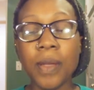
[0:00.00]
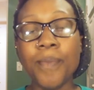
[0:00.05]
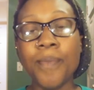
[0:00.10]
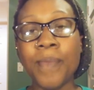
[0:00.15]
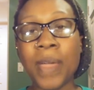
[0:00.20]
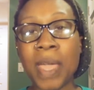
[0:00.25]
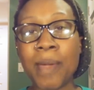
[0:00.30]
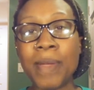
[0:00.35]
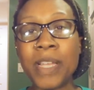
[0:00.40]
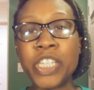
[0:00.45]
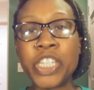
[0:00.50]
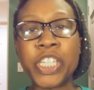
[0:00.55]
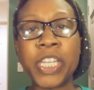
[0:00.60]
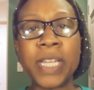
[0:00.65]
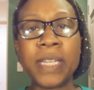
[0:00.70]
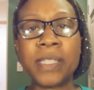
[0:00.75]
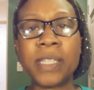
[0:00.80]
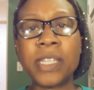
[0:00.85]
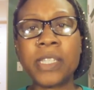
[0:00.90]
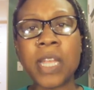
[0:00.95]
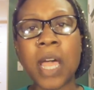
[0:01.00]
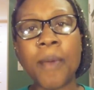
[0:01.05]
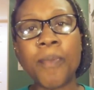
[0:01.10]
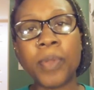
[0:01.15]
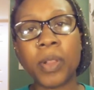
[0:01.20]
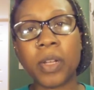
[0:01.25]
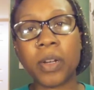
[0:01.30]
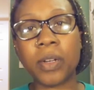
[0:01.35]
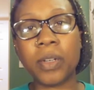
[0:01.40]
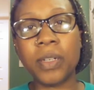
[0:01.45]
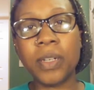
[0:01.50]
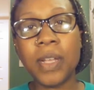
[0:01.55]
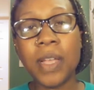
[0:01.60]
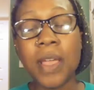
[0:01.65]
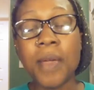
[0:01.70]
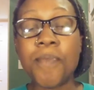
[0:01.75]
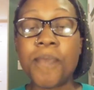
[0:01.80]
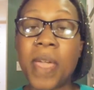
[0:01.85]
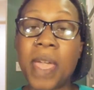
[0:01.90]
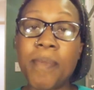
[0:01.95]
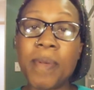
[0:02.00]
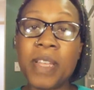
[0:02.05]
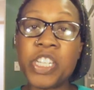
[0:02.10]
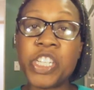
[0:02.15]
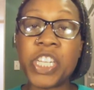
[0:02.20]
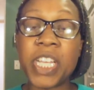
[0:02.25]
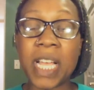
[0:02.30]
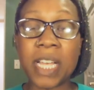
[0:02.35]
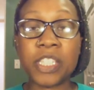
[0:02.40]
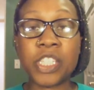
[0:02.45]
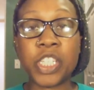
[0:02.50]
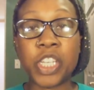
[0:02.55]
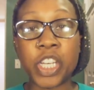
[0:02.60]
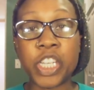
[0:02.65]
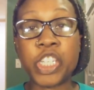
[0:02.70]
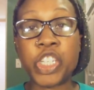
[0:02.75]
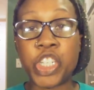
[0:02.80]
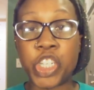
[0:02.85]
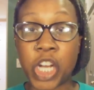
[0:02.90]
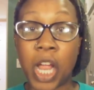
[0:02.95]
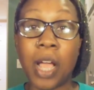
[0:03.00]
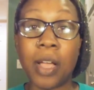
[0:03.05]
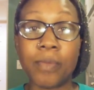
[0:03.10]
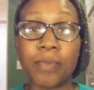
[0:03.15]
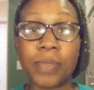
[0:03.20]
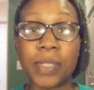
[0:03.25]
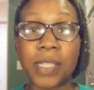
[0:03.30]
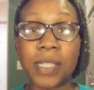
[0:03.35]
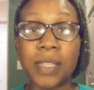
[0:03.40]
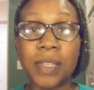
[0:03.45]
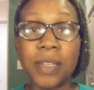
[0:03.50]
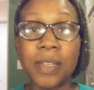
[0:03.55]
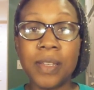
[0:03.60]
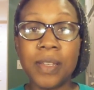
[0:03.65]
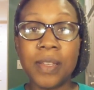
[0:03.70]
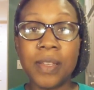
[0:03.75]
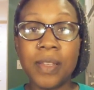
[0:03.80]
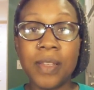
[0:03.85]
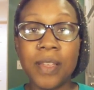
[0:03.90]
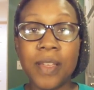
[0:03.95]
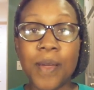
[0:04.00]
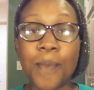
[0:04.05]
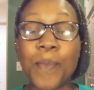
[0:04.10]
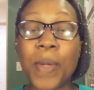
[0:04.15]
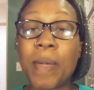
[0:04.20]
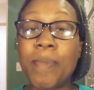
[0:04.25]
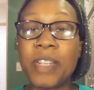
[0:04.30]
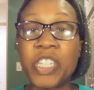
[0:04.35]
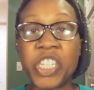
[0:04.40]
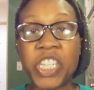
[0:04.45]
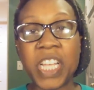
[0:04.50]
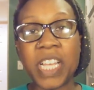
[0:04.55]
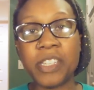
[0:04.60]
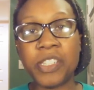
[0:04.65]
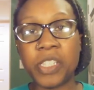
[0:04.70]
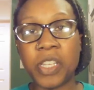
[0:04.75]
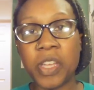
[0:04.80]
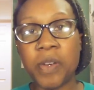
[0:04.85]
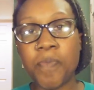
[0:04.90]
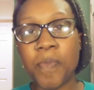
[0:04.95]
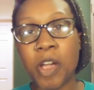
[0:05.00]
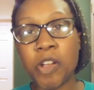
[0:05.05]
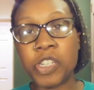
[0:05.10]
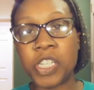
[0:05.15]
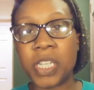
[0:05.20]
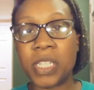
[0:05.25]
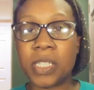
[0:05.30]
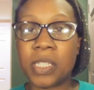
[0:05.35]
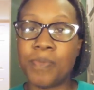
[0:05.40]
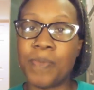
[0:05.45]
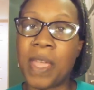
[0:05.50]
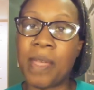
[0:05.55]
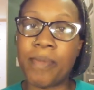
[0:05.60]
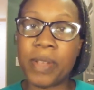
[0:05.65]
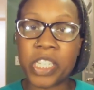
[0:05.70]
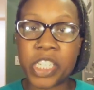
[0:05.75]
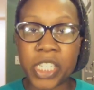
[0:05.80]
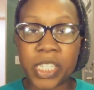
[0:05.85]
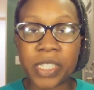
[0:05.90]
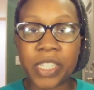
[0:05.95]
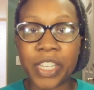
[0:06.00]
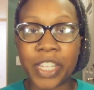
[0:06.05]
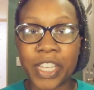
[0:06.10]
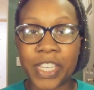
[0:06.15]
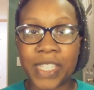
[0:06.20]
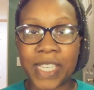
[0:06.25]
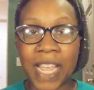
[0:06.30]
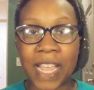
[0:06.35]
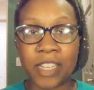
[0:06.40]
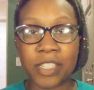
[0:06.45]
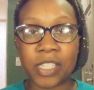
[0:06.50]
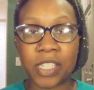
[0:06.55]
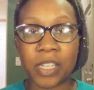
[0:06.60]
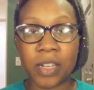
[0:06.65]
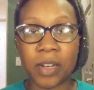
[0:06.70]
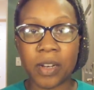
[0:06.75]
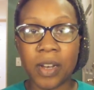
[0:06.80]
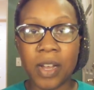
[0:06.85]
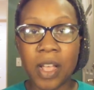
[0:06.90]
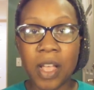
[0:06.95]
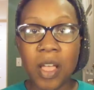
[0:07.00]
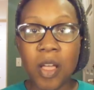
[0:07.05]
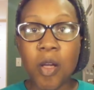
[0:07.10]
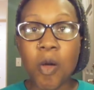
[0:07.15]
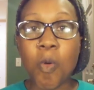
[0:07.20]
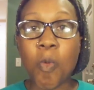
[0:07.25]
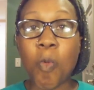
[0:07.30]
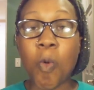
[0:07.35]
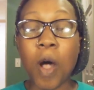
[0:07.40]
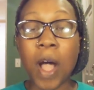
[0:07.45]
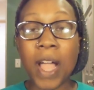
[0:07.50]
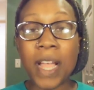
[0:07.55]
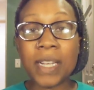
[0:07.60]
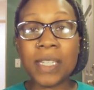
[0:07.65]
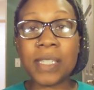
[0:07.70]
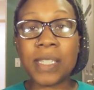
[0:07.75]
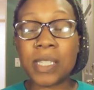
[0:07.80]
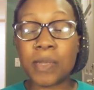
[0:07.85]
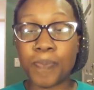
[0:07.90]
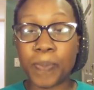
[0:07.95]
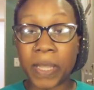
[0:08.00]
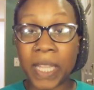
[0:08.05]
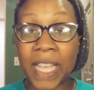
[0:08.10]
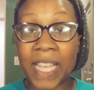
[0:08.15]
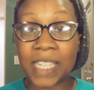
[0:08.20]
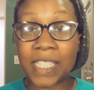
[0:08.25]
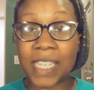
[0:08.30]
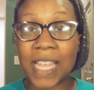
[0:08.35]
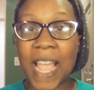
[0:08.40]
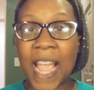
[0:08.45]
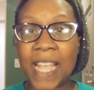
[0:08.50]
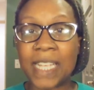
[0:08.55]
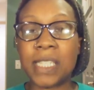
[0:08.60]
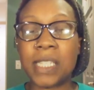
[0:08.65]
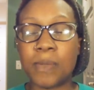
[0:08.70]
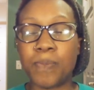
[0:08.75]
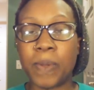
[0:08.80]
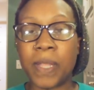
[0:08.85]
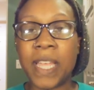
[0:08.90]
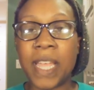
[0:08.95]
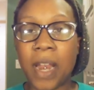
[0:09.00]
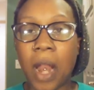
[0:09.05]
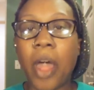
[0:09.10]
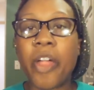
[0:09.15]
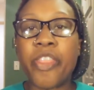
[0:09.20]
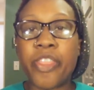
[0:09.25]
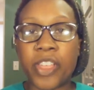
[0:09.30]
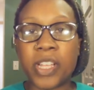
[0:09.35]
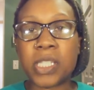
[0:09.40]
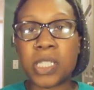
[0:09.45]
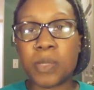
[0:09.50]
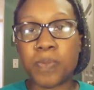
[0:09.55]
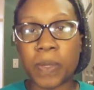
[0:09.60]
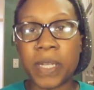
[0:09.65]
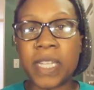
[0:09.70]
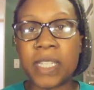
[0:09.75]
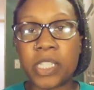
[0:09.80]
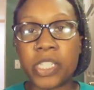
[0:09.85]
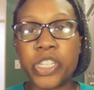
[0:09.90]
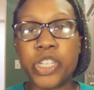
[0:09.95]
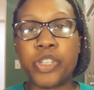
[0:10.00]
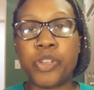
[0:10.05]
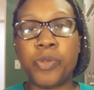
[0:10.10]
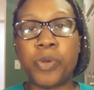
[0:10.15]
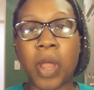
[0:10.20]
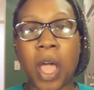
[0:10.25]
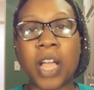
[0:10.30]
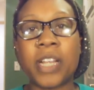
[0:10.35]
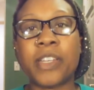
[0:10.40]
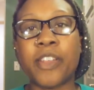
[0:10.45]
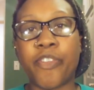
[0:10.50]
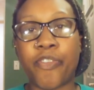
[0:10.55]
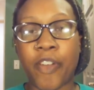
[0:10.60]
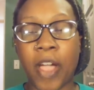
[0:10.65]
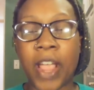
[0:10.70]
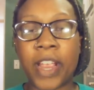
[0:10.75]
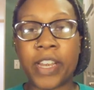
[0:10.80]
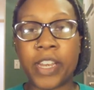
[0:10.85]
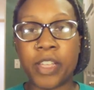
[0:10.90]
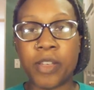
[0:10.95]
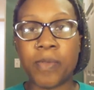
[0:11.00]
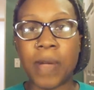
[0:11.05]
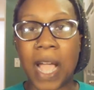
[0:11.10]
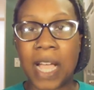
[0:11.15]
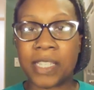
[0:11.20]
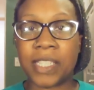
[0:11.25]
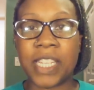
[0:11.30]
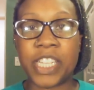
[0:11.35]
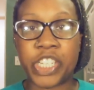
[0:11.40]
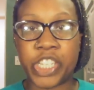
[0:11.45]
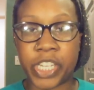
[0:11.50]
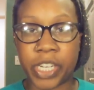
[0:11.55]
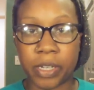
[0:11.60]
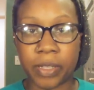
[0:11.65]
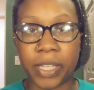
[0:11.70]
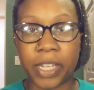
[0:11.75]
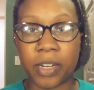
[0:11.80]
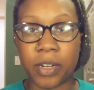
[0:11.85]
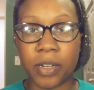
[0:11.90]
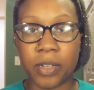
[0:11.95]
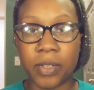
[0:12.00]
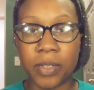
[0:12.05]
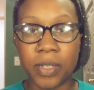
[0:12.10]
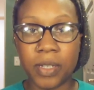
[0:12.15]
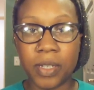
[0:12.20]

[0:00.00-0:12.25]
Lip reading: Maybe she's a tumbler. Maybe she has good jumps. Maybe she has good motions. Maybe she's a good dancer. One split, the splits do not define you as a cheerleader.